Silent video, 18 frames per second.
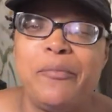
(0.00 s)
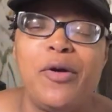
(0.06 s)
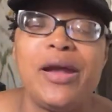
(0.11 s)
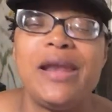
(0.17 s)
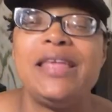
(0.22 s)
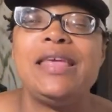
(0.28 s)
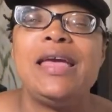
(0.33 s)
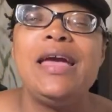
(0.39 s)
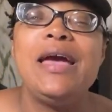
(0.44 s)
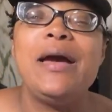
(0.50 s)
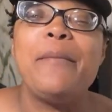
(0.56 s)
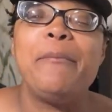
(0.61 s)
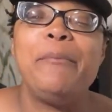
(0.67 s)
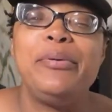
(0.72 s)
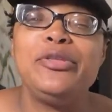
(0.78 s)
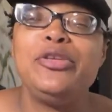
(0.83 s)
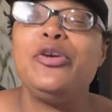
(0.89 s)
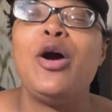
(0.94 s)
One of you,
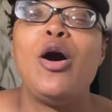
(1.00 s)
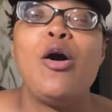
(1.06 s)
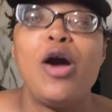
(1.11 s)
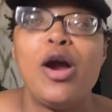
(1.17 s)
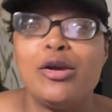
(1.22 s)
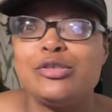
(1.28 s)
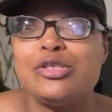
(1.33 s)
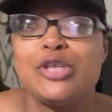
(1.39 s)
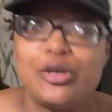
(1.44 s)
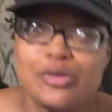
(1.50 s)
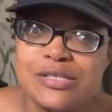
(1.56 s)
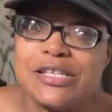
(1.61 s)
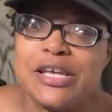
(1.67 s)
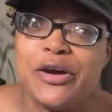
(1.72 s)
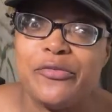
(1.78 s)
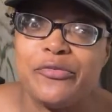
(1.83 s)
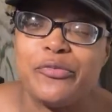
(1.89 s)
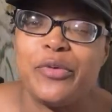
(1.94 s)
but you're going to hurt
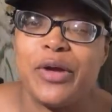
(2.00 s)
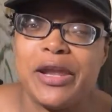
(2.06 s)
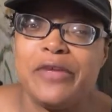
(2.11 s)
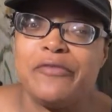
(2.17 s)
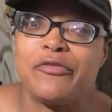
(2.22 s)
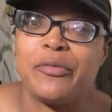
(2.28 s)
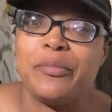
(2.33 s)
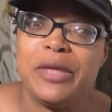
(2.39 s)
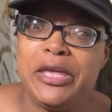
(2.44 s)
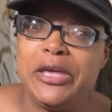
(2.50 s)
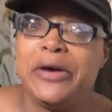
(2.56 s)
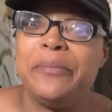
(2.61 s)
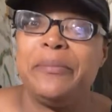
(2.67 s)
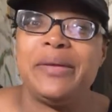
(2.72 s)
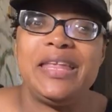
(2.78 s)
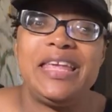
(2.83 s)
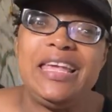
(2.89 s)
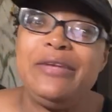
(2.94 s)
yourself running from him,
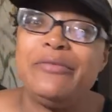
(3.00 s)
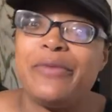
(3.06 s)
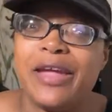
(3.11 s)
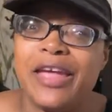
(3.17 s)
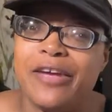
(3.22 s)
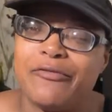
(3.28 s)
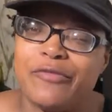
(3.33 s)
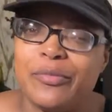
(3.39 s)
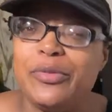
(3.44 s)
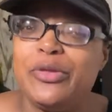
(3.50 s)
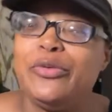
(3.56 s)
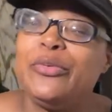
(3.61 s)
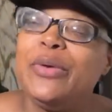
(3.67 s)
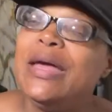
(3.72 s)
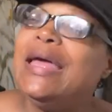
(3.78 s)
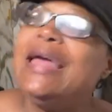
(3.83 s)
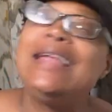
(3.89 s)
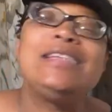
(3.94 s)
but he ran from you.
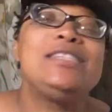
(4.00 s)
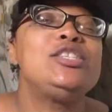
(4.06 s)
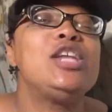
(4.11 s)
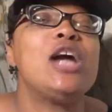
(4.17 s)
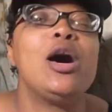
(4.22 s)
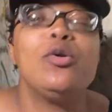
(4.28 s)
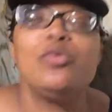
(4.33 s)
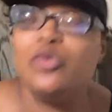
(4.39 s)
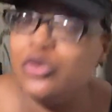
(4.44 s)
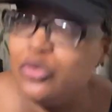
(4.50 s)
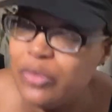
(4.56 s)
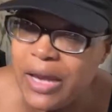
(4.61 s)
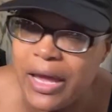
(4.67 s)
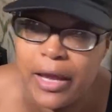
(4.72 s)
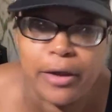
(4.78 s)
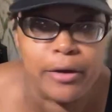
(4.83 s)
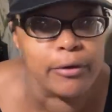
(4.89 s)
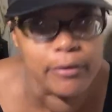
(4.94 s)
Don't do
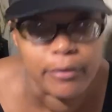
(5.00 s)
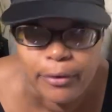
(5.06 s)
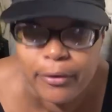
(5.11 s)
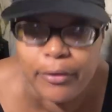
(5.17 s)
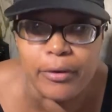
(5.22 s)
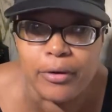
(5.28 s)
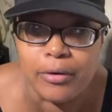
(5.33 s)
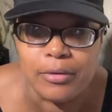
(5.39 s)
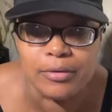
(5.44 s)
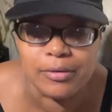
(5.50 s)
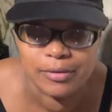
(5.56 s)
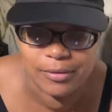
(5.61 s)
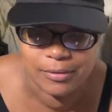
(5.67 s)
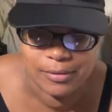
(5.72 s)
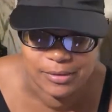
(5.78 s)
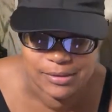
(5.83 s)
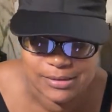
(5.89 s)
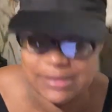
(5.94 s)
that, girl.
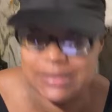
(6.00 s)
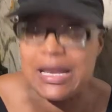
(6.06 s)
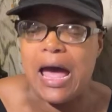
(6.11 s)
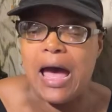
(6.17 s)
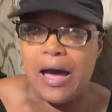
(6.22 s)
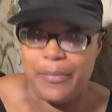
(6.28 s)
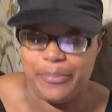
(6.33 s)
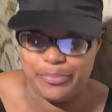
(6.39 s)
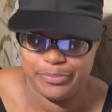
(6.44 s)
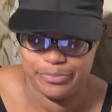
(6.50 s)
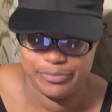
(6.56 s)
Stop.